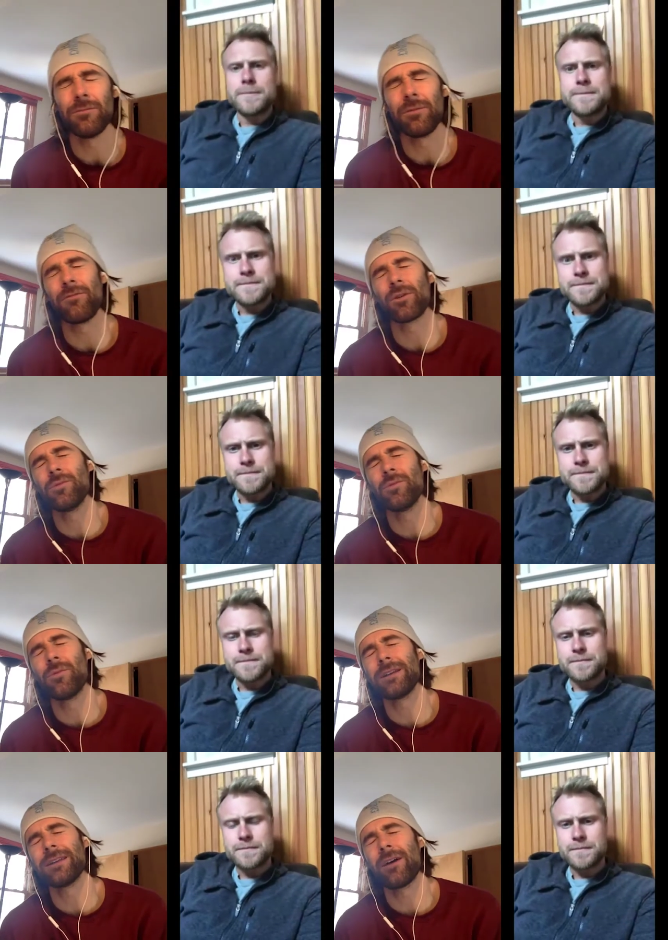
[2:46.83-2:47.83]
Speaker 1: you before you
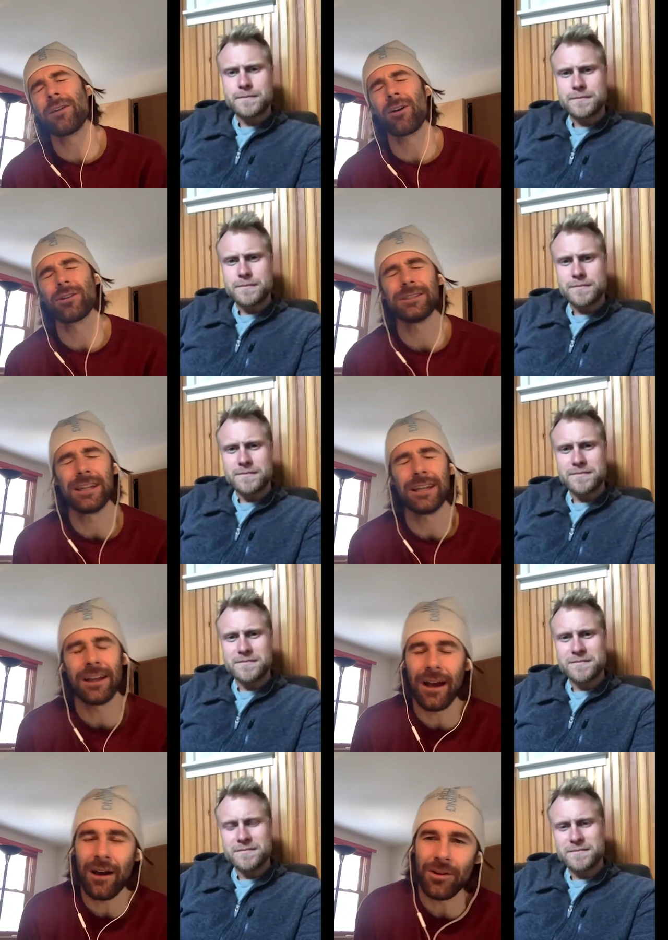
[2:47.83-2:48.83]
went down to
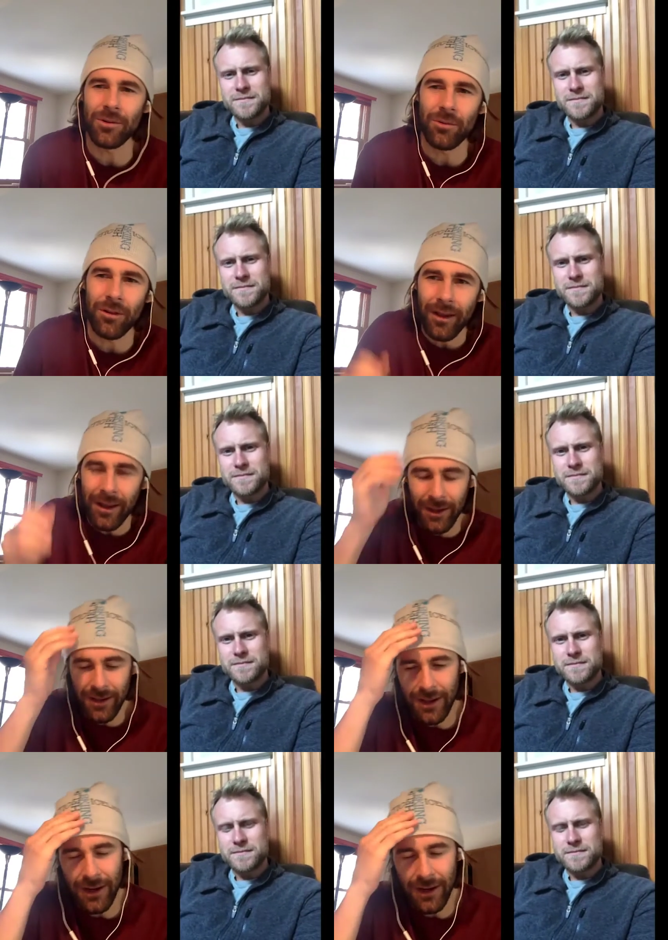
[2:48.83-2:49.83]
Argentina, how you were like,
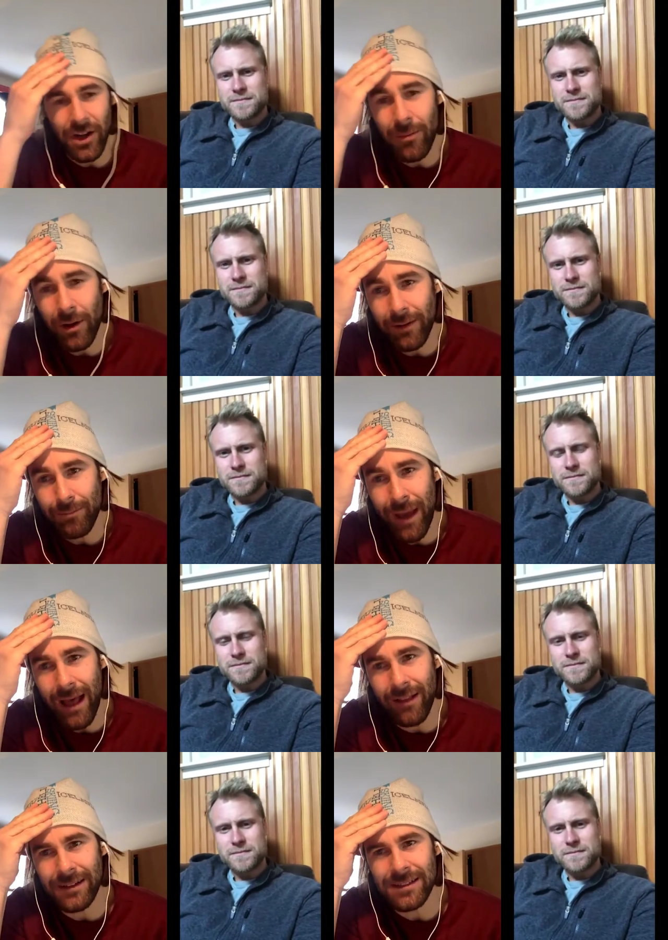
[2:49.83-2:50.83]
how you're talking about
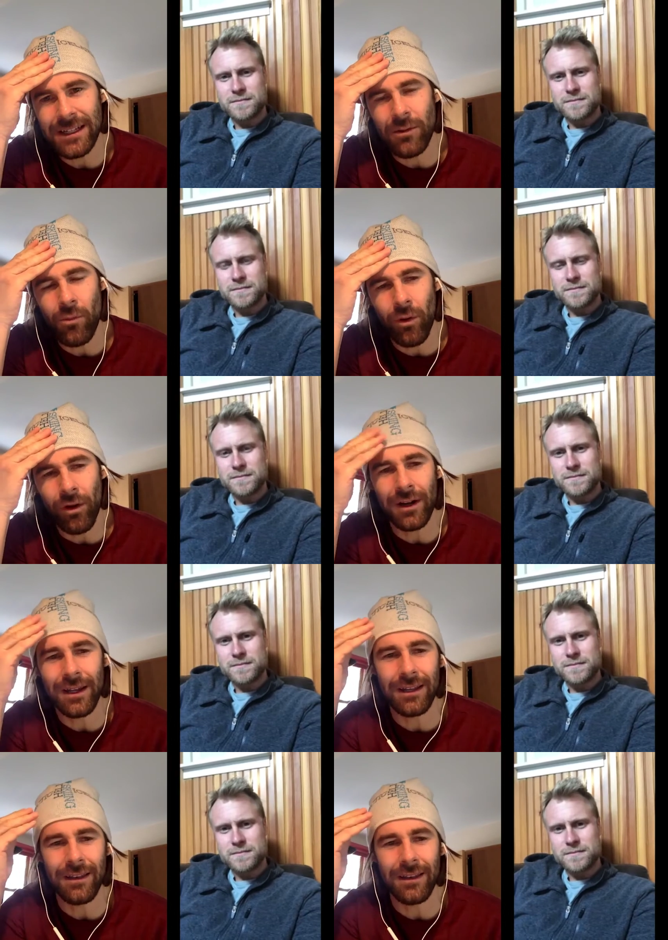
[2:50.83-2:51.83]
balancing work
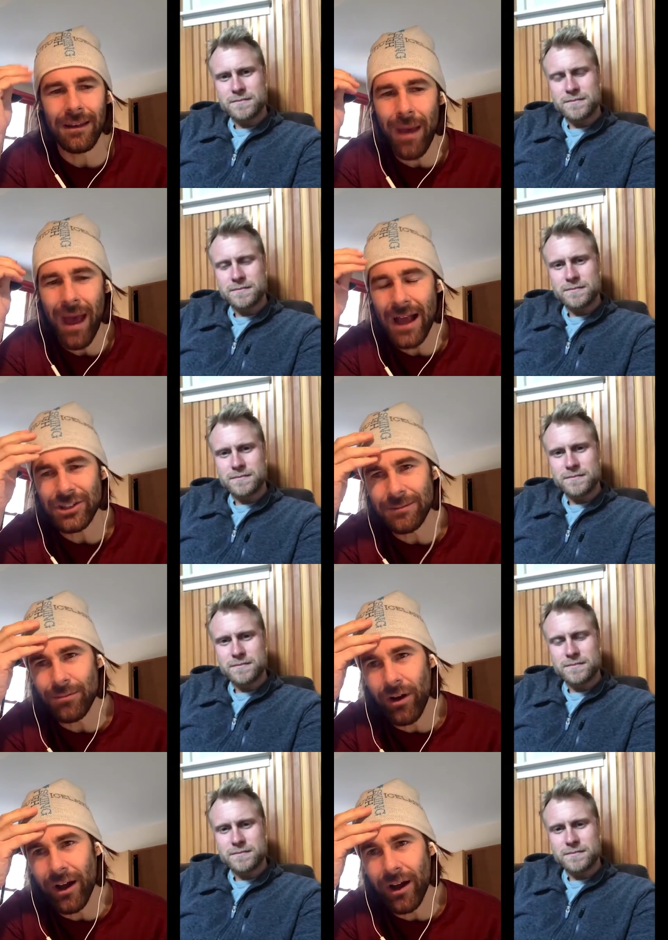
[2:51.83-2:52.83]
and then passion
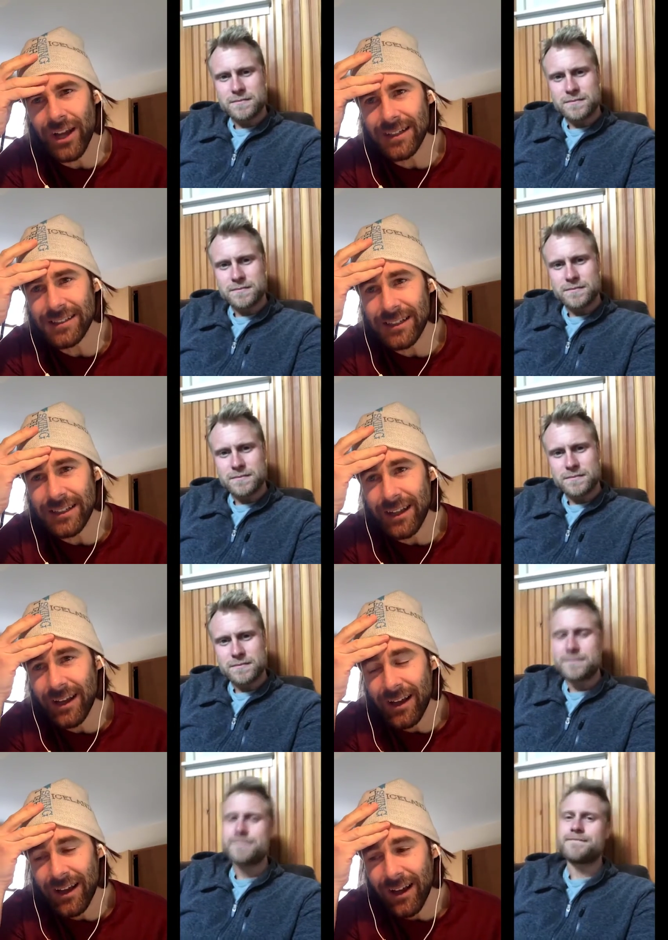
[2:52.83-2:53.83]
projects, and
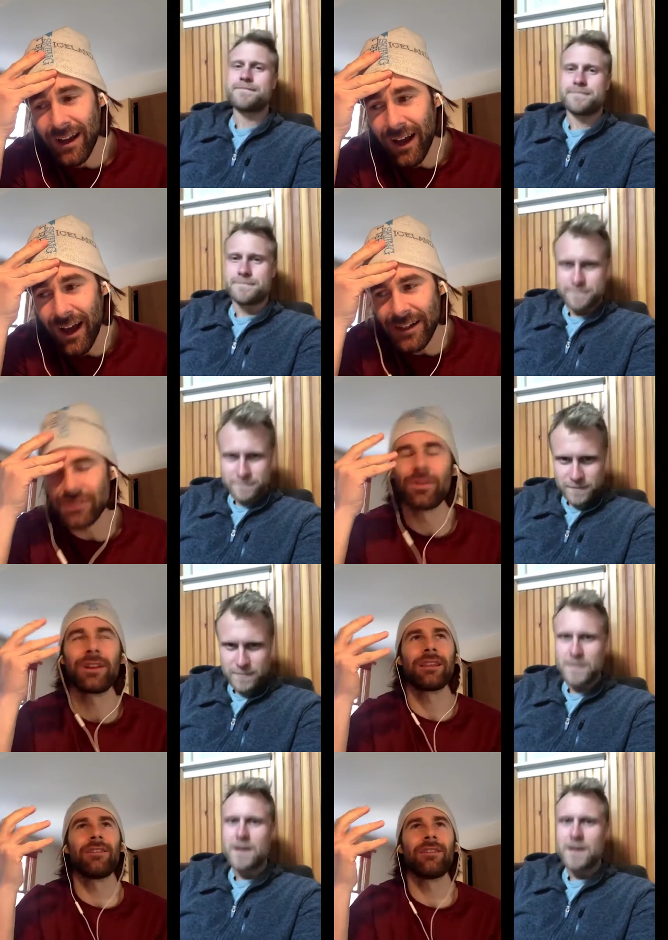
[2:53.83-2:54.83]
I just
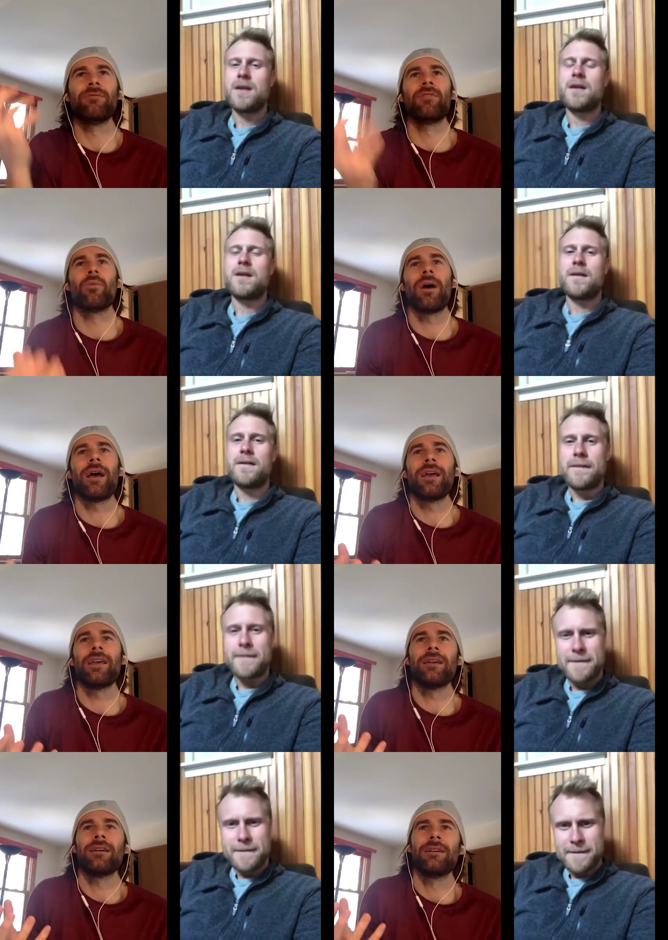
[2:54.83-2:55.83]
really loved the way
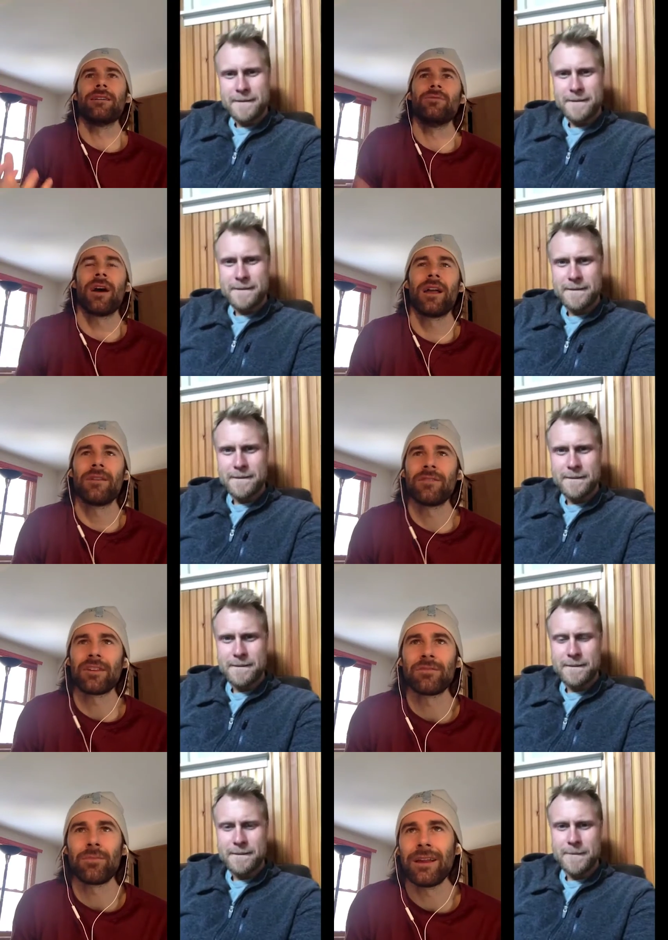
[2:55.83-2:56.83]
you kind of
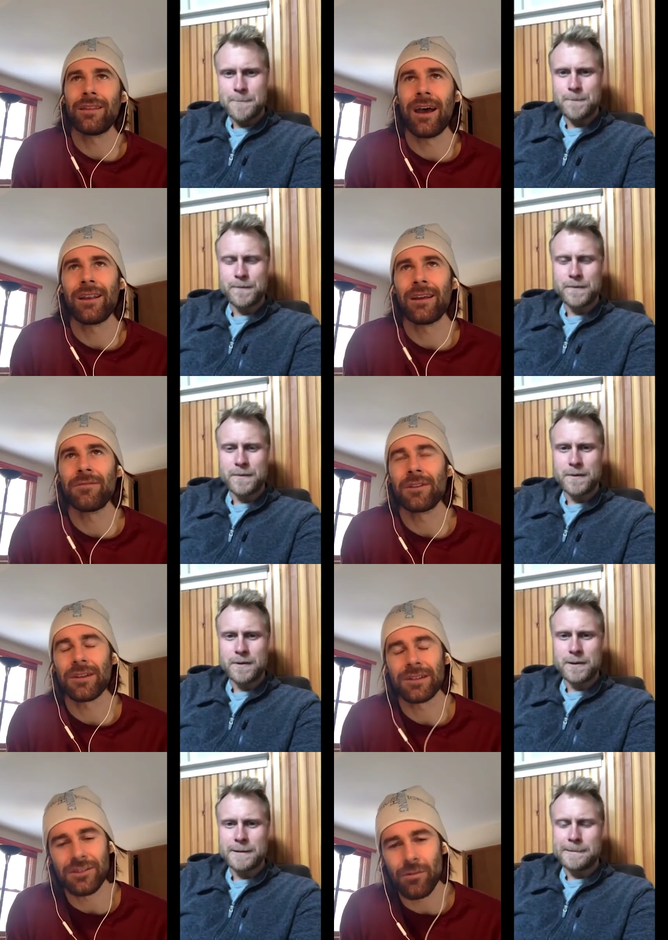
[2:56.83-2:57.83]
explained that, and I feel
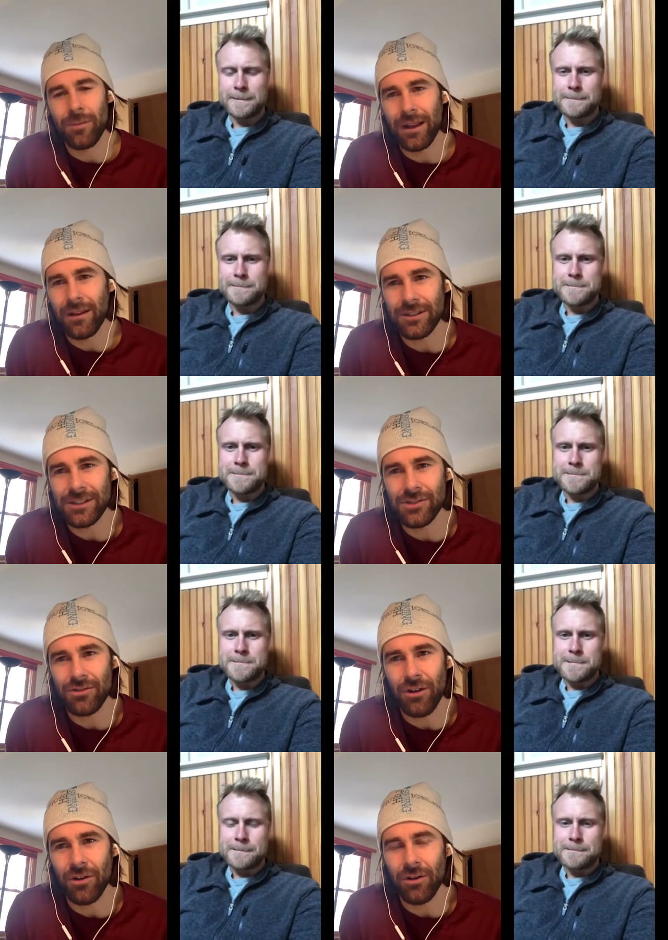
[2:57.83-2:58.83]
like so many of us
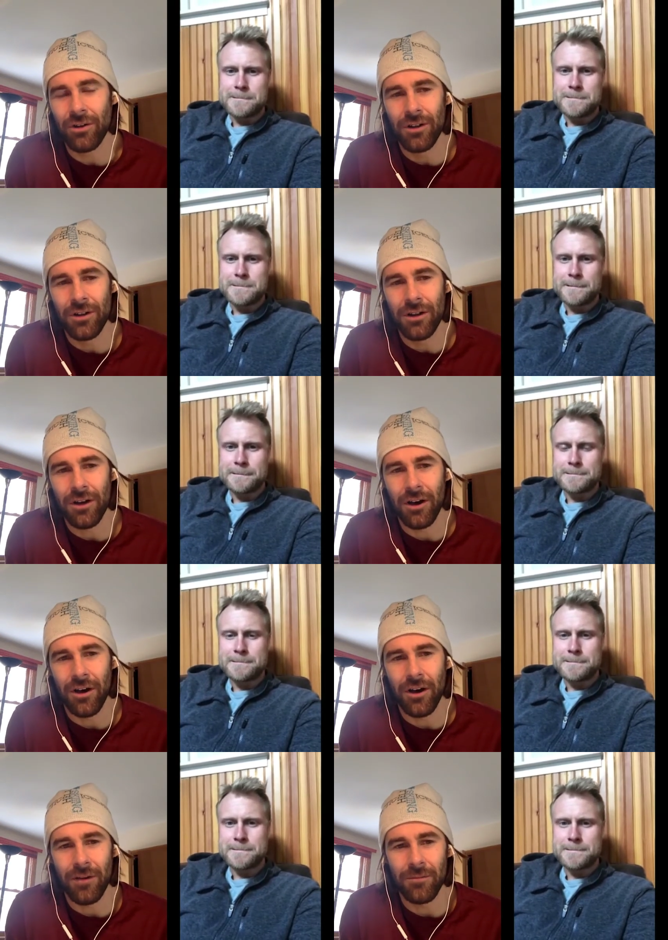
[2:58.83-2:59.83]
struggle
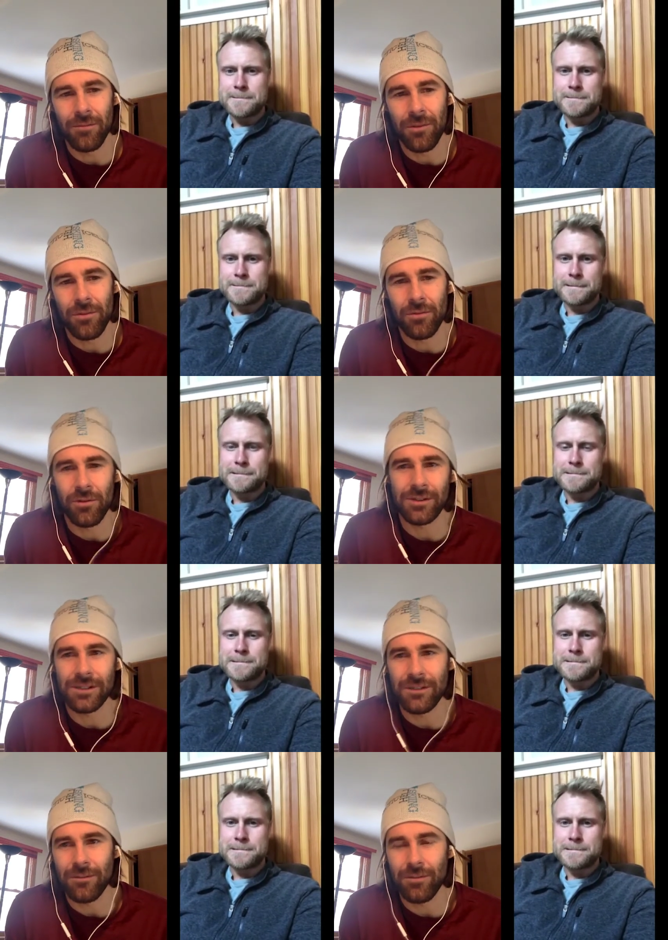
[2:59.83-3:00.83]
um, through those
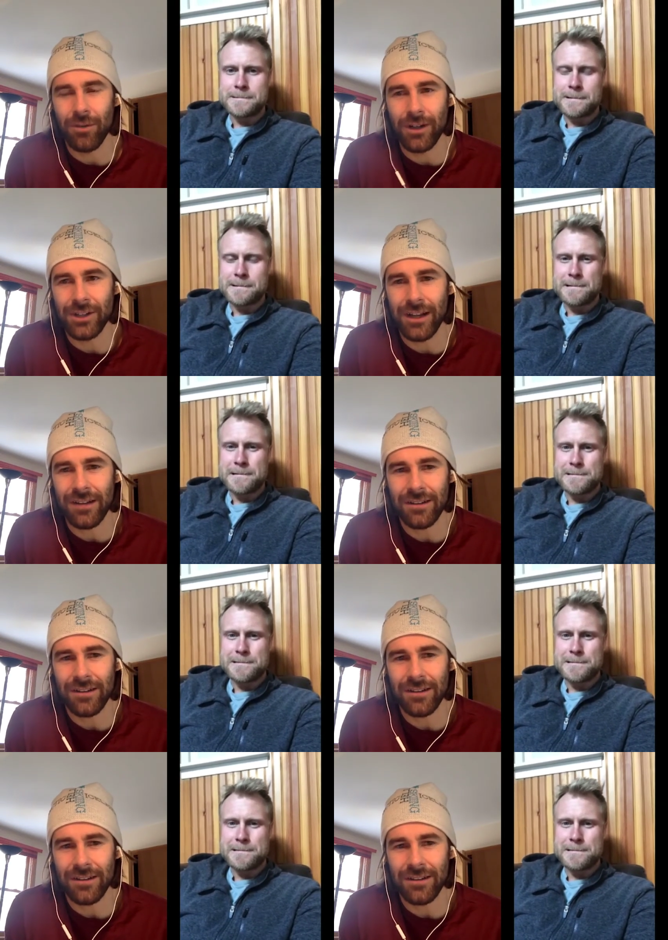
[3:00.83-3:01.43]
different projects,